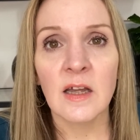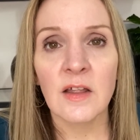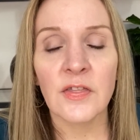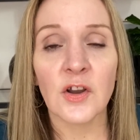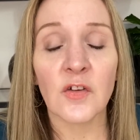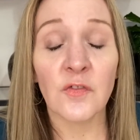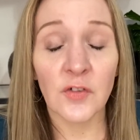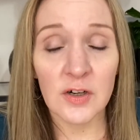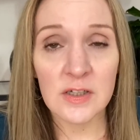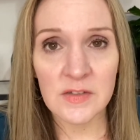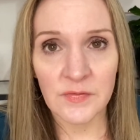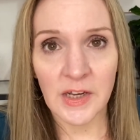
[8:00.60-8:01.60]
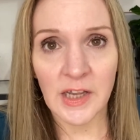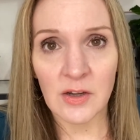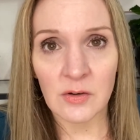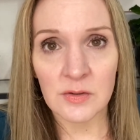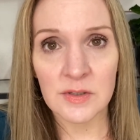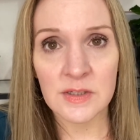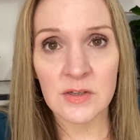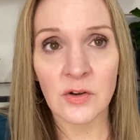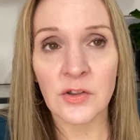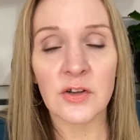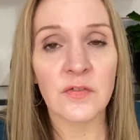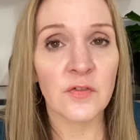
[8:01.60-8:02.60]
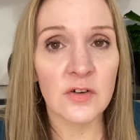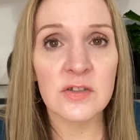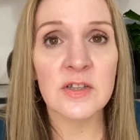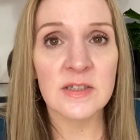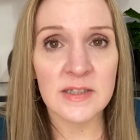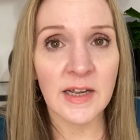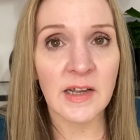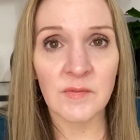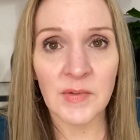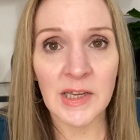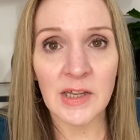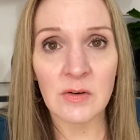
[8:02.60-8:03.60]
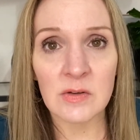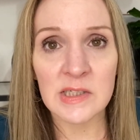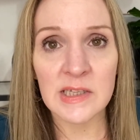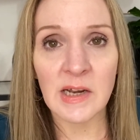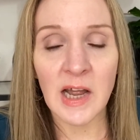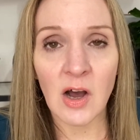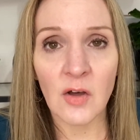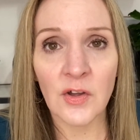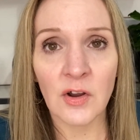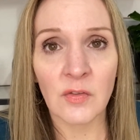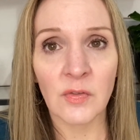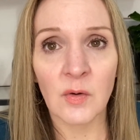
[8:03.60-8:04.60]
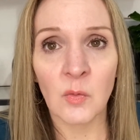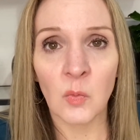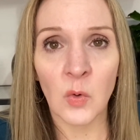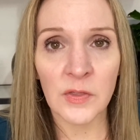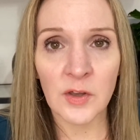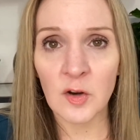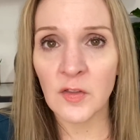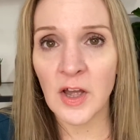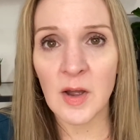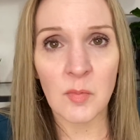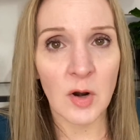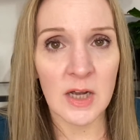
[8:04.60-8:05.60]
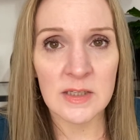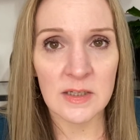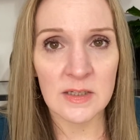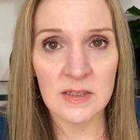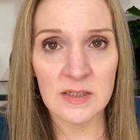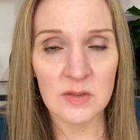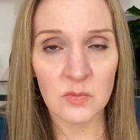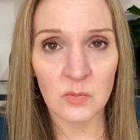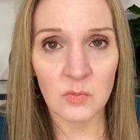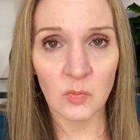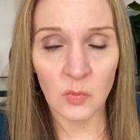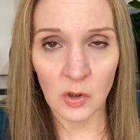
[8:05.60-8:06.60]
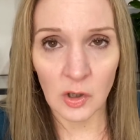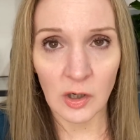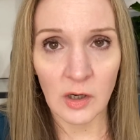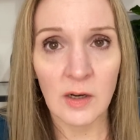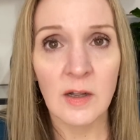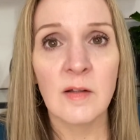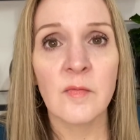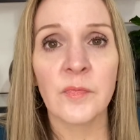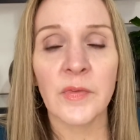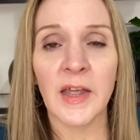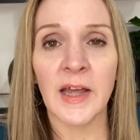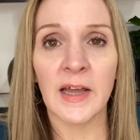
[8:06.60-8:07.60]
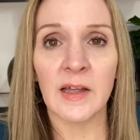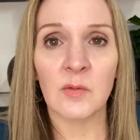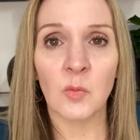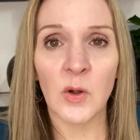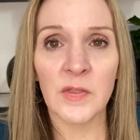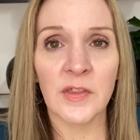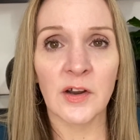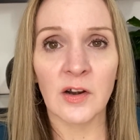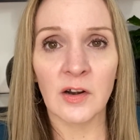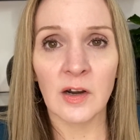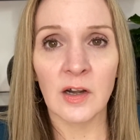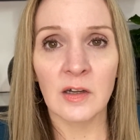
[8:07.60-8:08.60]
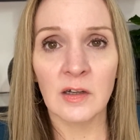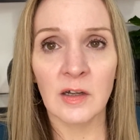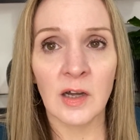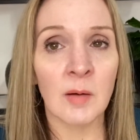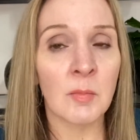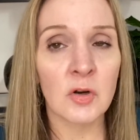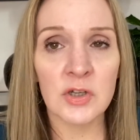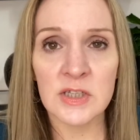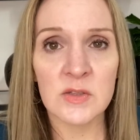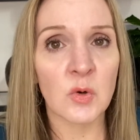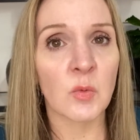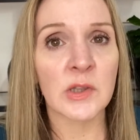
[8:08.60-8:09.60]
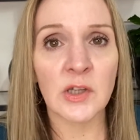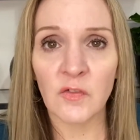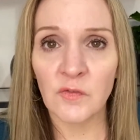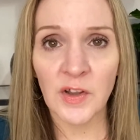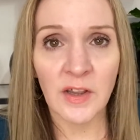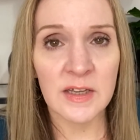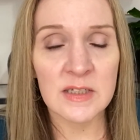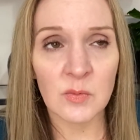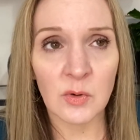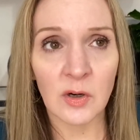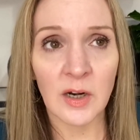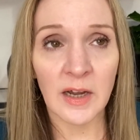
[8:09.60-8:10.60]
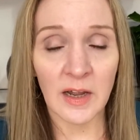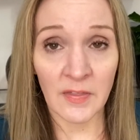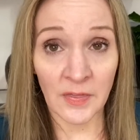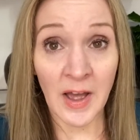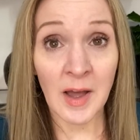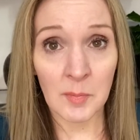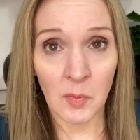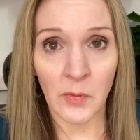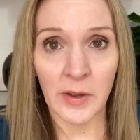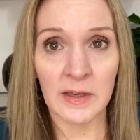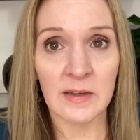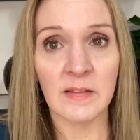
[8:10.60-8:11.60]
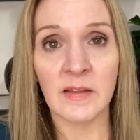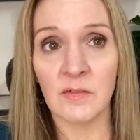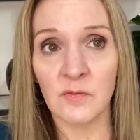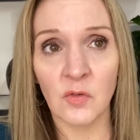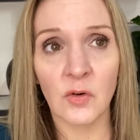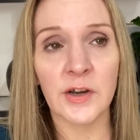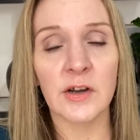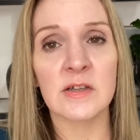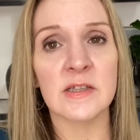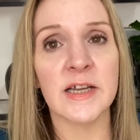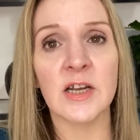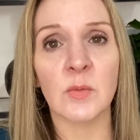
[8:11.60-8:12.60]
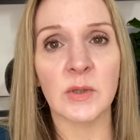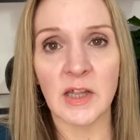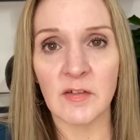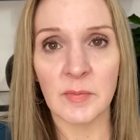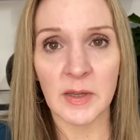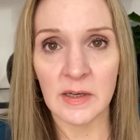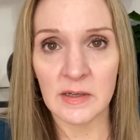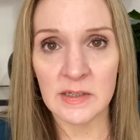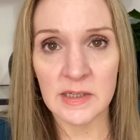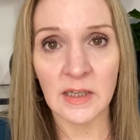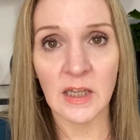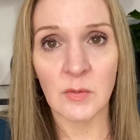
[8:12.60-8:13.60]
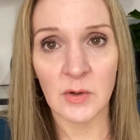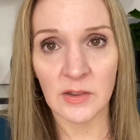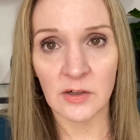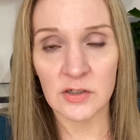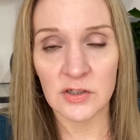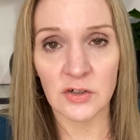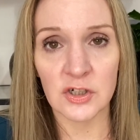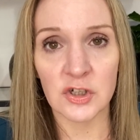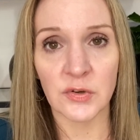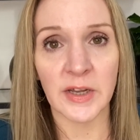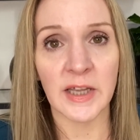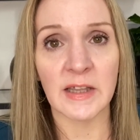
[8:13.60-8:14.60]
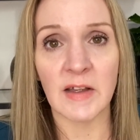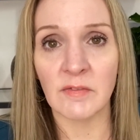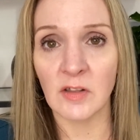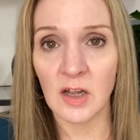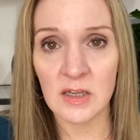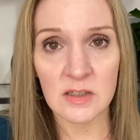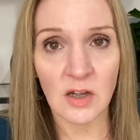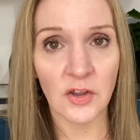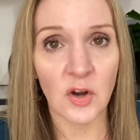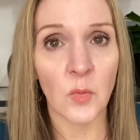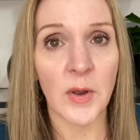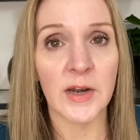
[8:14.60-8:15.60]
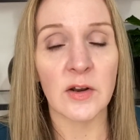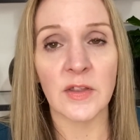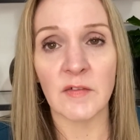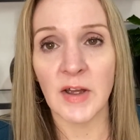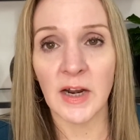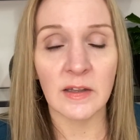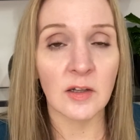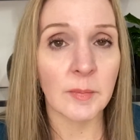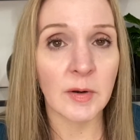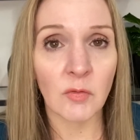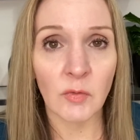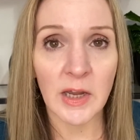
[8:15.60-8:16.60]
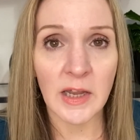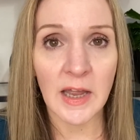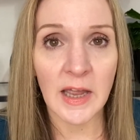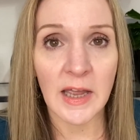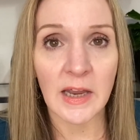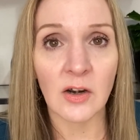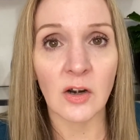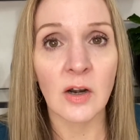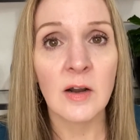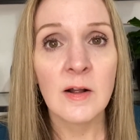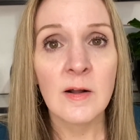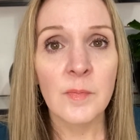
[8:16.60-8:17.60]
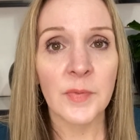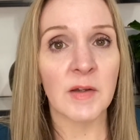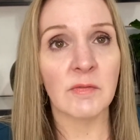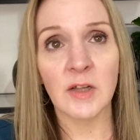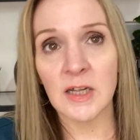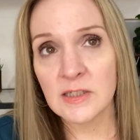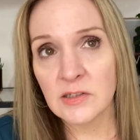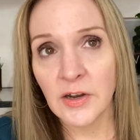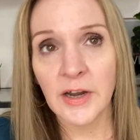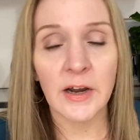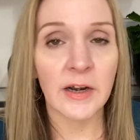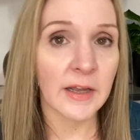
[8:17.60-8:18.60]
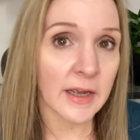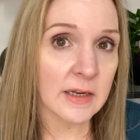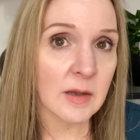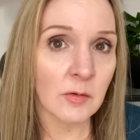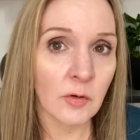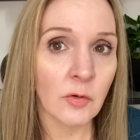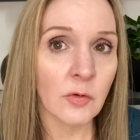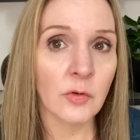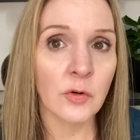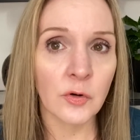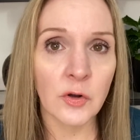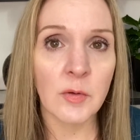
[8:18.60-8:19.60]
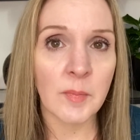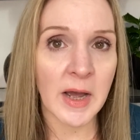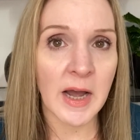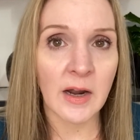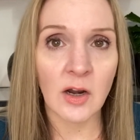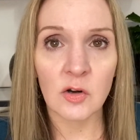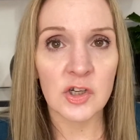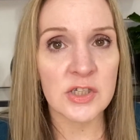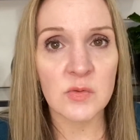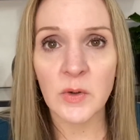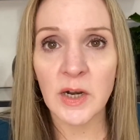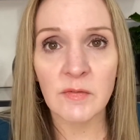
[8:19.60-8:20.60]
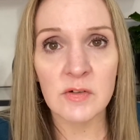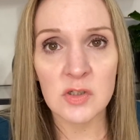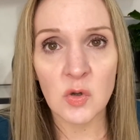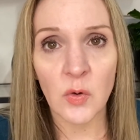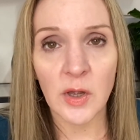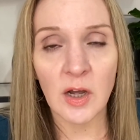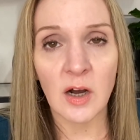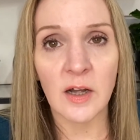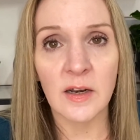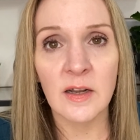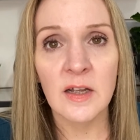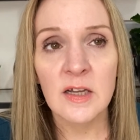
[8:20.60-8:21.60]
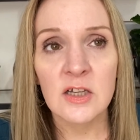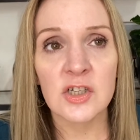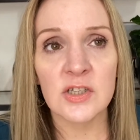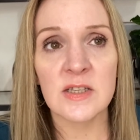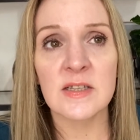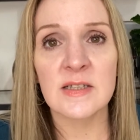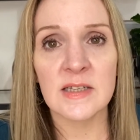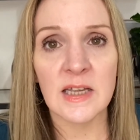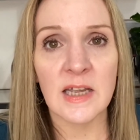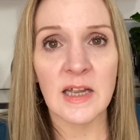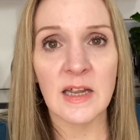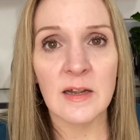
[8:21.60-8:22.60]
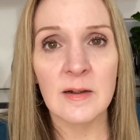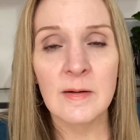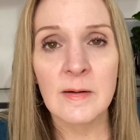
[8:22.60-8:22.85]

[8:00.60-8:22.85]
their first videos, or their first and second videos, and what their thought processes were and what their emotions were, what their feelings were at that point. And then 4 years later, when they've been dealing with their surgery and they've lost all their weight, or they've had a little bit of regain, or they've lost their hair and grew it back, or just whatever's going on, just to see,